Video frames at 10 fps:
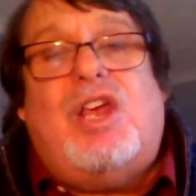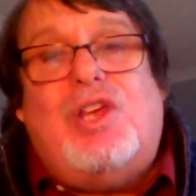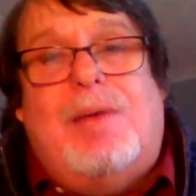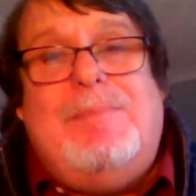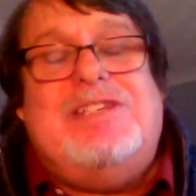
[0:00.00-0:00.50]

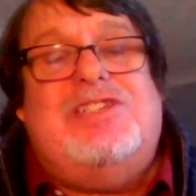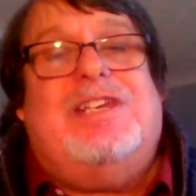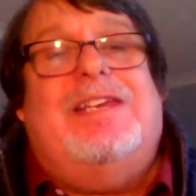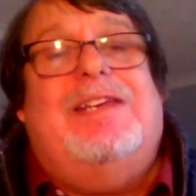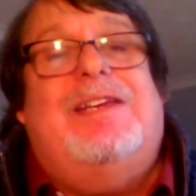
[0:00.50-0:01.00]

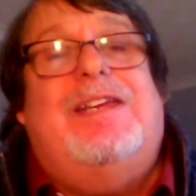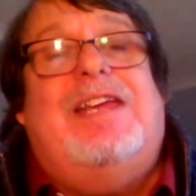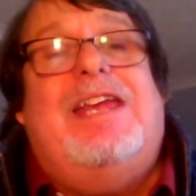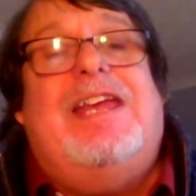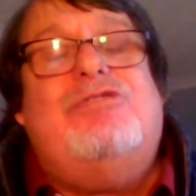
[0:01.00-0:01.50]
Kaminsky.
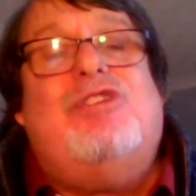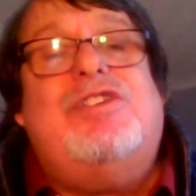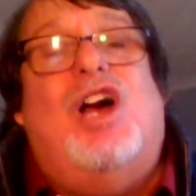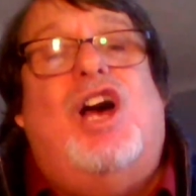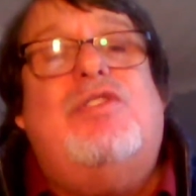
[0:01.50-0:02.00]
He tried
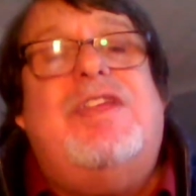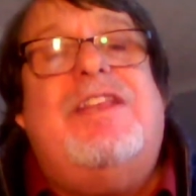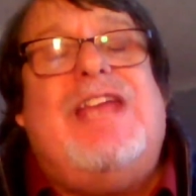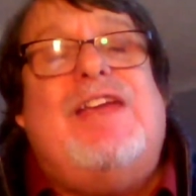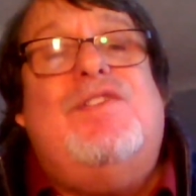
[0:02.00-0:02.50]
to argue
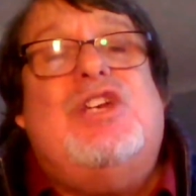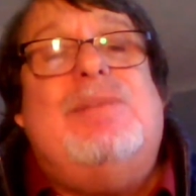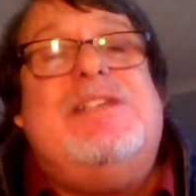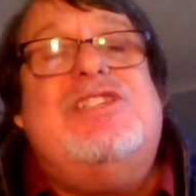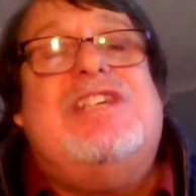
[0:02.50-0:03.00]
that Nathan
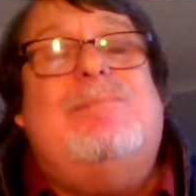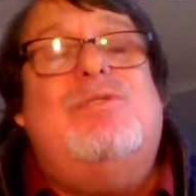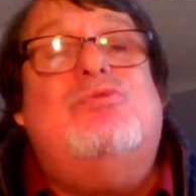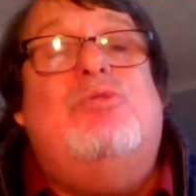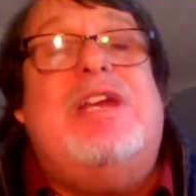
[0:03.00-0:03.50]
Kaminsky
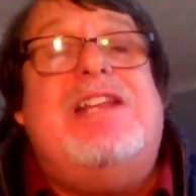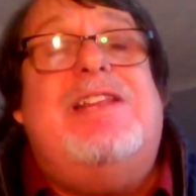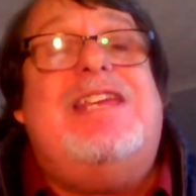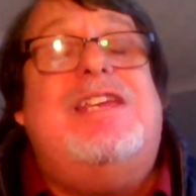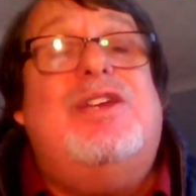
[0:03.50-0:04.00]
was
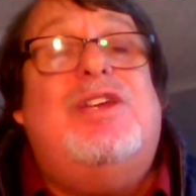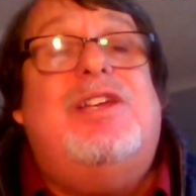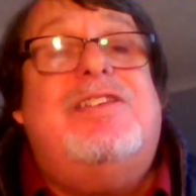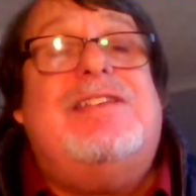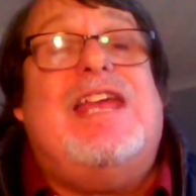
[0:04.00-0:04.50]
really
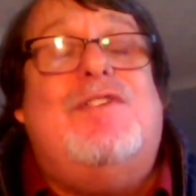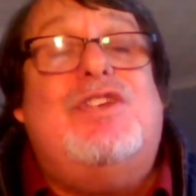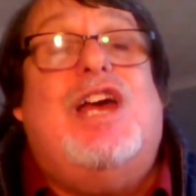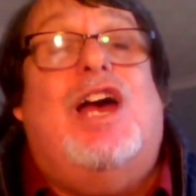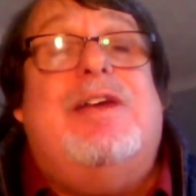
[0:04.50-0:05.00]

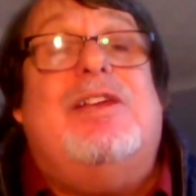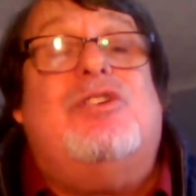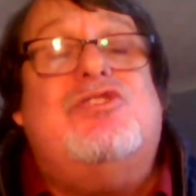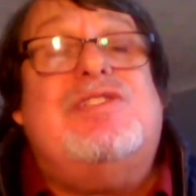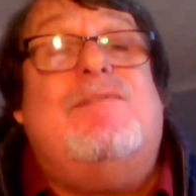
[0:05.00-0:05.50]
David Cohen
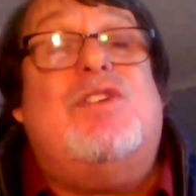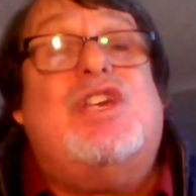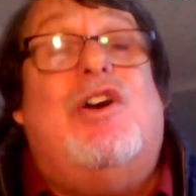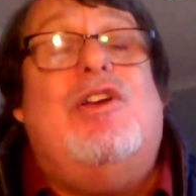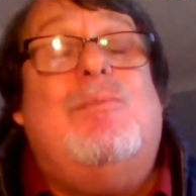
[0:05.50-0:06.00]
because David
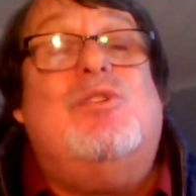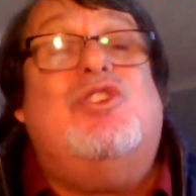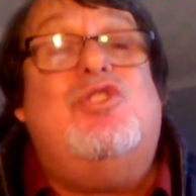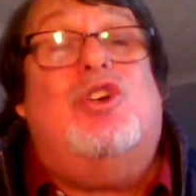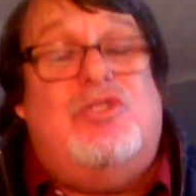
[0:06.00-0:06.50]
Cohen was
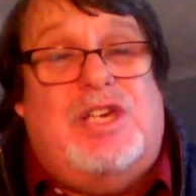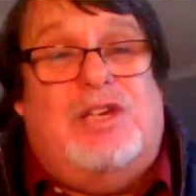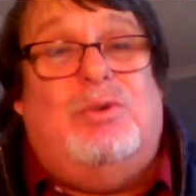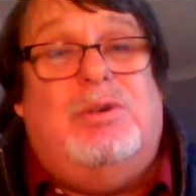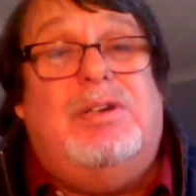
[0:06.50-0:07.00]
a John
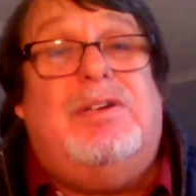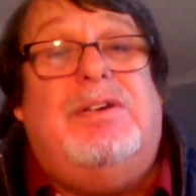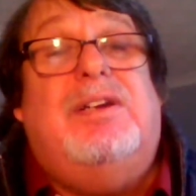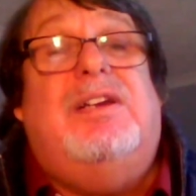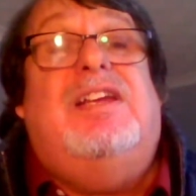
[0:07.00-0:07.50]
Doe,
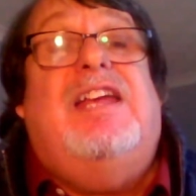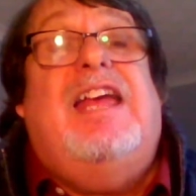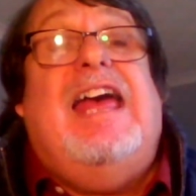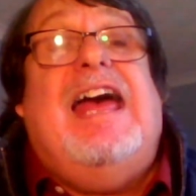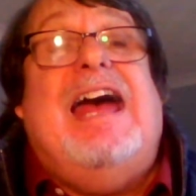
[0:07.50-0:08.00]

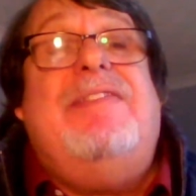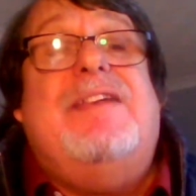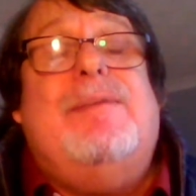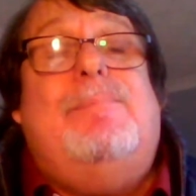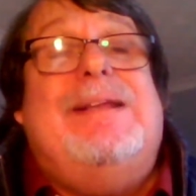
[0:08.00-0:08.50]
and
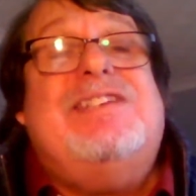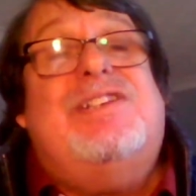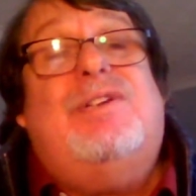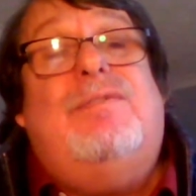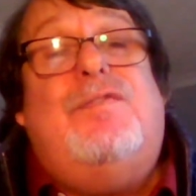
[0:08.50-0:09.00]
that the police
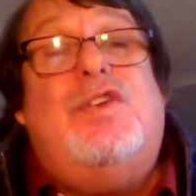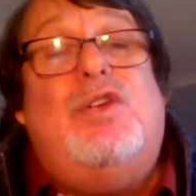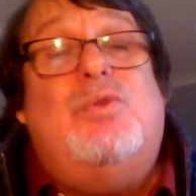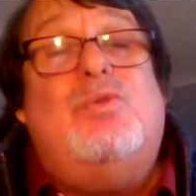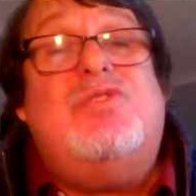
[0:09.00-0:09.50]
had
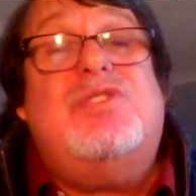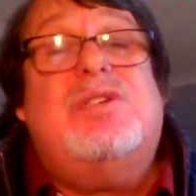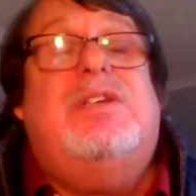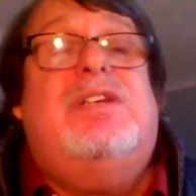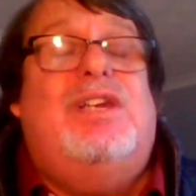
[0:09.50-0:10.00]
confused
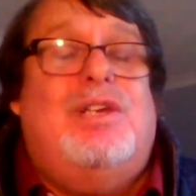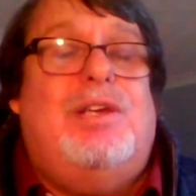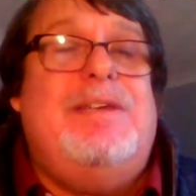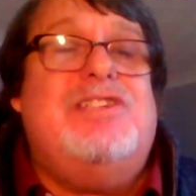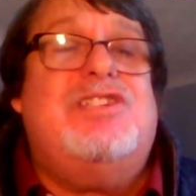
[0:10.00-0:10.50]

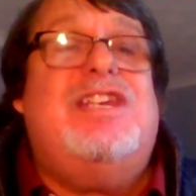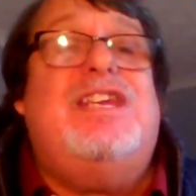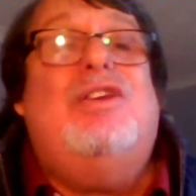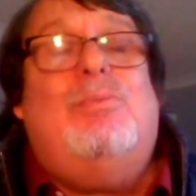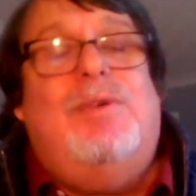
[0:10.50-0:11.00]

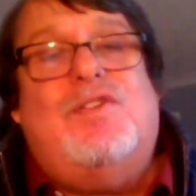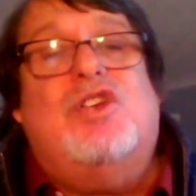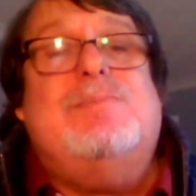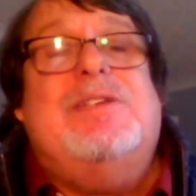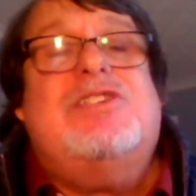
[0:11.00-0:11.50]
Kaminsky with
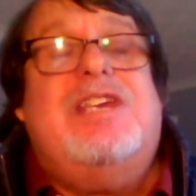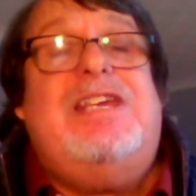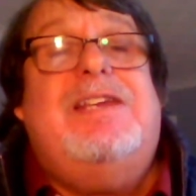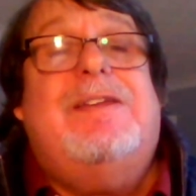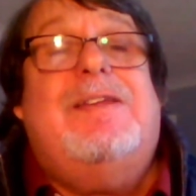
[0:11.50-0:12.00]

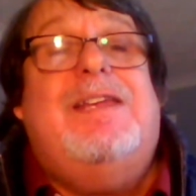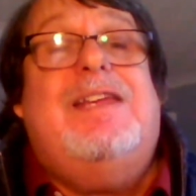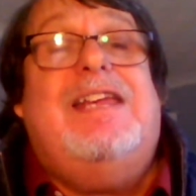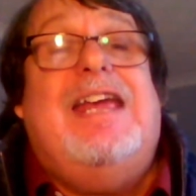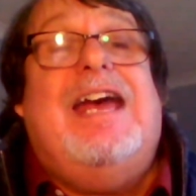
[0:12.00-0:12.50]
Kosminski,
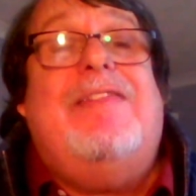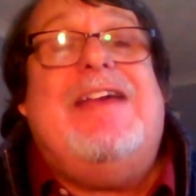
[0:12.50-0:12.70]
and